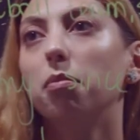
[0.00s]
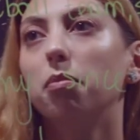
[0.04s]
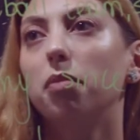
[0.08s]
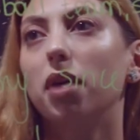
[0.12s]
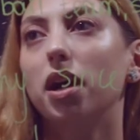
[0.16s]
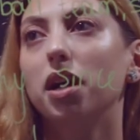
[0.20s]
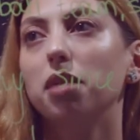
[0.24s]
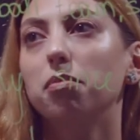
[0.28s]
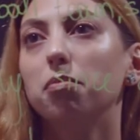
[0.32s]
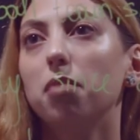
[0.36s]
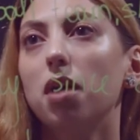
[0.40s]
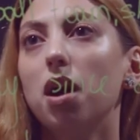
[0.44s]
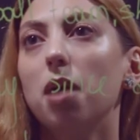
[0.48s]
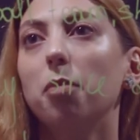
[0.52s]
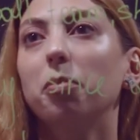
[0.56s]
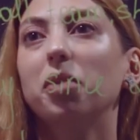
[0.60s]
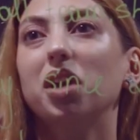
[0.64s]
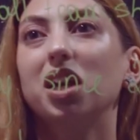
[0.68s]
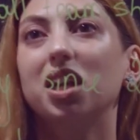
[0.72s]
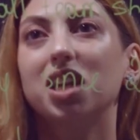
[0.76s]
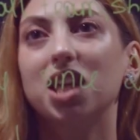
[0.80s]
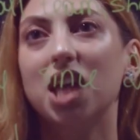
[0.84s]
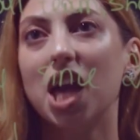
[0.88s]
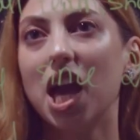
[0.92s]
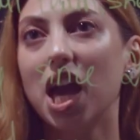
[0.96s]
my mom
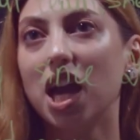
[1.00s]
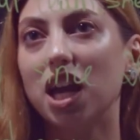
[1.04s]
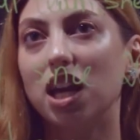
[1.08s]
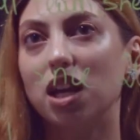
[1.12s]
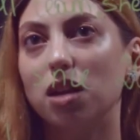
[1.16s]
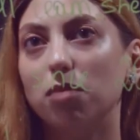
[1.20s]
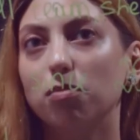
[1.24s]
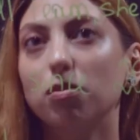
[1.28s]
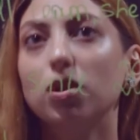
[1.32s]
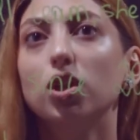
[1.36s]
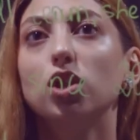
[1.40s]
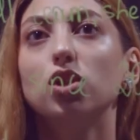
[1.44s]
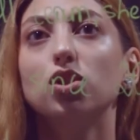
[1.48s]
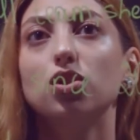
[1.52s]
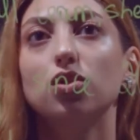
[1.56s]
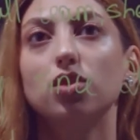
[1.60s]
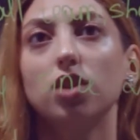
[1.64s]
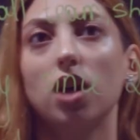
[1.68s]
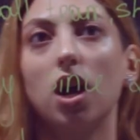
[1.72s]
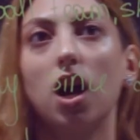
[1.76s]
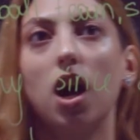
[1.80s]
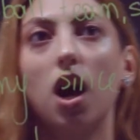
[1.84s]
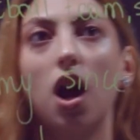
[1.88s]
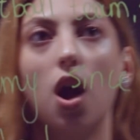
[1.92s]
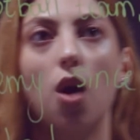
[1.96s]
came to the
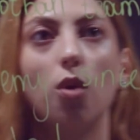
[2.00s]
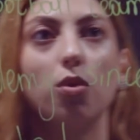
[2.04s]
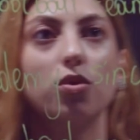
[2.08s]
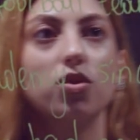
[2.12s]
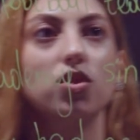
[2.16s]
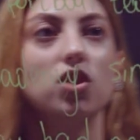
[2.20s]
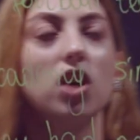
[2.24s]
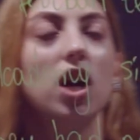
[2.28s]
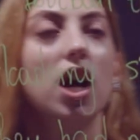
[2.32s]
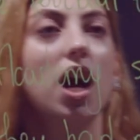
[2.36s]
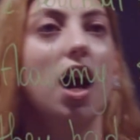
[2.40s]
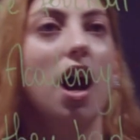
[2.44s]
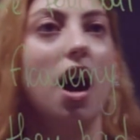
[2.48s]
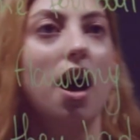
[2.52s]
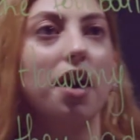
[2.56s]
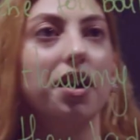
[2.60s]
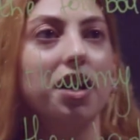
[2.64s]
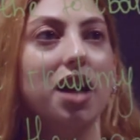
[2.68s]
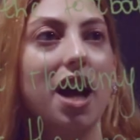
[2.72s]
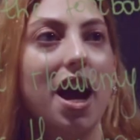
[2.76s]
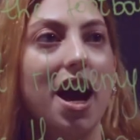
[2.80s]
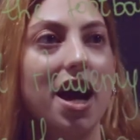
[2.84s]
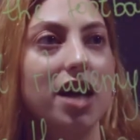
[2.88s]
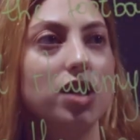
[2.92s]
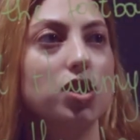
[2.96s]
house, I
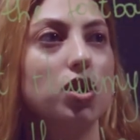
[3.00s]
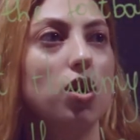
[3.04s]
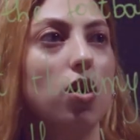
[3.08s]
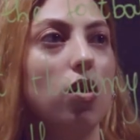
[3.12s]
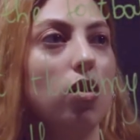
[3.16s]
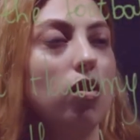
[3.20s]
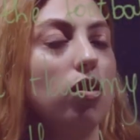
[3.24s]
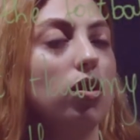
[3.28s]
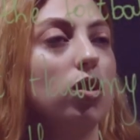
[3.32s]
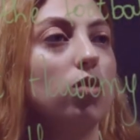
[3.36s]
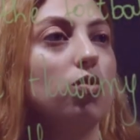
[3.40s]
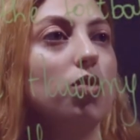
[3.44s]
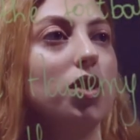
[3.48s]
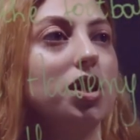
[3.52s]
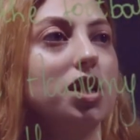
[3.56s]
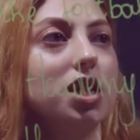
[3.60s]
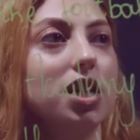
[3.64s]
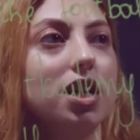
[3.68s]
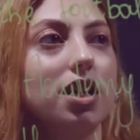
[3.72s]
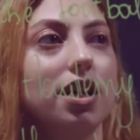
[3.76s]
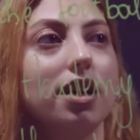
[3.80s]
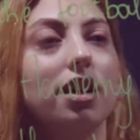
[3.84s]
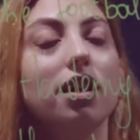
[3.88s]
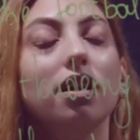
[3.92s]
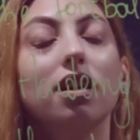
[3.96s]
had
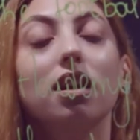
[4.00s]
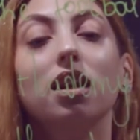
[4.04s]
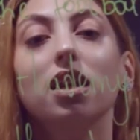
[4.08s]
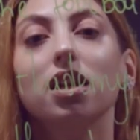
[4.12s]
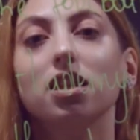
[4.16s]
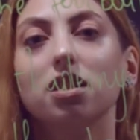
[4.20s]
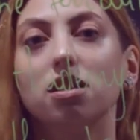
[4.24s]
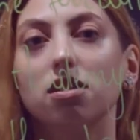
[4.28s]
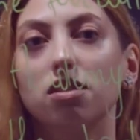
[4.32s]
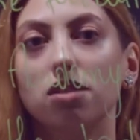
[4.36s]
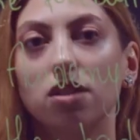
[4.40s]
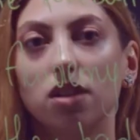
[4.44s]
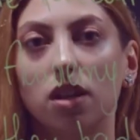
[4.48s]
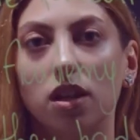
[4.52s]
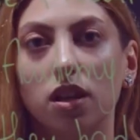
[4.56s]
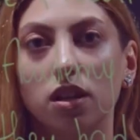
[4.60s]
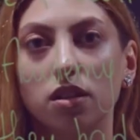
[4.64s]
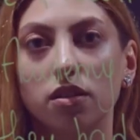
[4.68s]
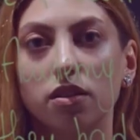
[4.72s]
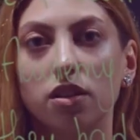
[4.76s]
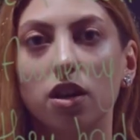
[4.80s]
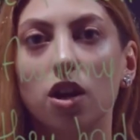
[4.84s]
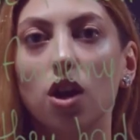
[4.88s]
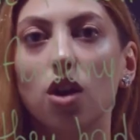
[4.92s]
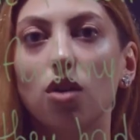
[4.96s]
already cleaned
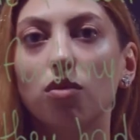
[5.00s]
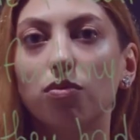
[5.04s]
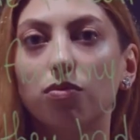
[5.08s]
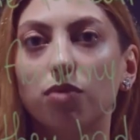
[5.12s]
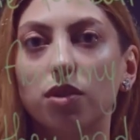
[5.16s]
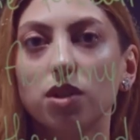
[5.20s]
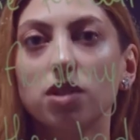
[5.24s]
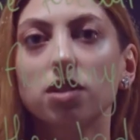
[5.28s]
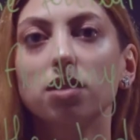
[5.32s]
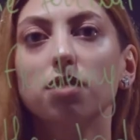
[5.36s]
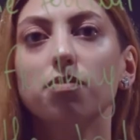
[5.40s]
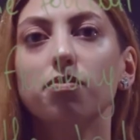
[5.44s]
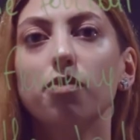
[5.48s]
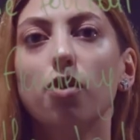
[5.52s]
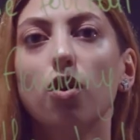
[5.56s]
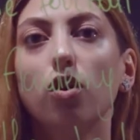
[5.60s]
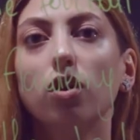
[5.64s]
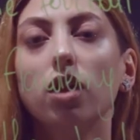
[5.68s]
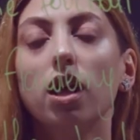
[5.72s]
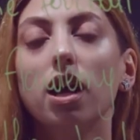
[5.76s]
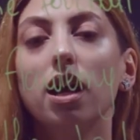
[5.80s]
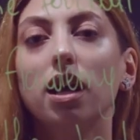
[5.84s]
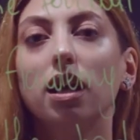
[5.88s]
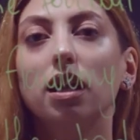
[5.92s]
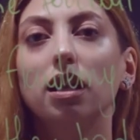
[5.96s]
it. First of
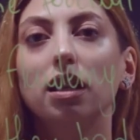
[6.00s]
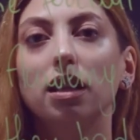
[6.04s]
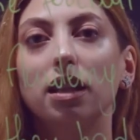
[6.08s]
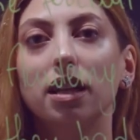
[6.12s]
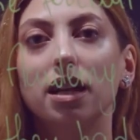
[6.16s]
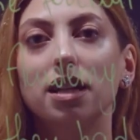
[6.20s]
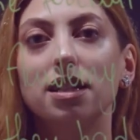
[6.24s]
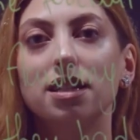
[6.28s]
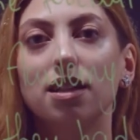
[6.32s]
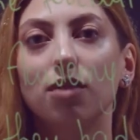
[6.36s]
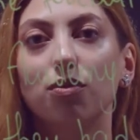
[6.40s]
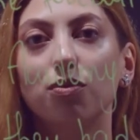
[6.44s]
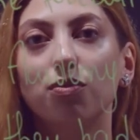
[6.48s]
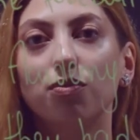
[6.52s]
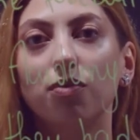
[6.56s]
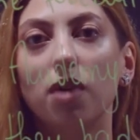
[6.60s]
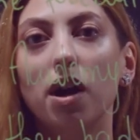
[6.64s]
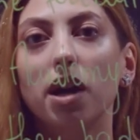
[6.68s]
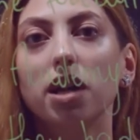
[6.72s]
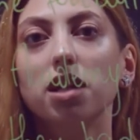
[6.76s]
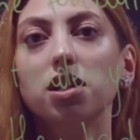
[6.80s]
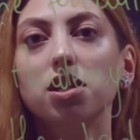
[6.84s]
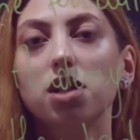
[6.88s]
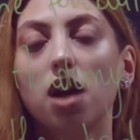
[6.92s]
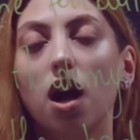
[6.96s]
all, let's
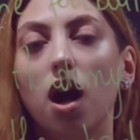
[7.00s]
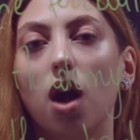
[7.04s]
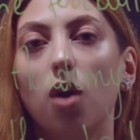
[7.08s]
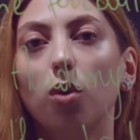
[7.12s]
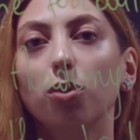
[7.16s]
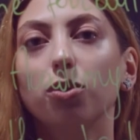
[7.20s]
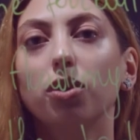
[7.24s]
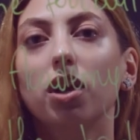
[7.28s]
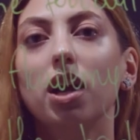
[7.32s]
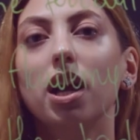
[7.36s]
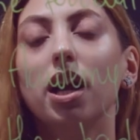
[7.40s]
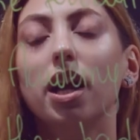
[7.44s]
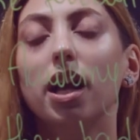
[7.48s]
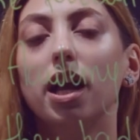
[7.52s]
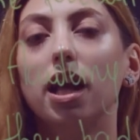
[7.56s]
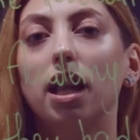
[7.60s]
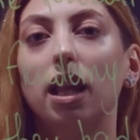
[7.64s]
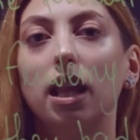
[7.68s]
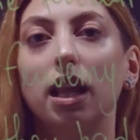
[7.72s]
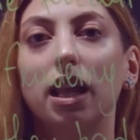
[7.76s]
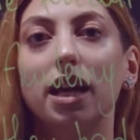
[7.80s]
find out and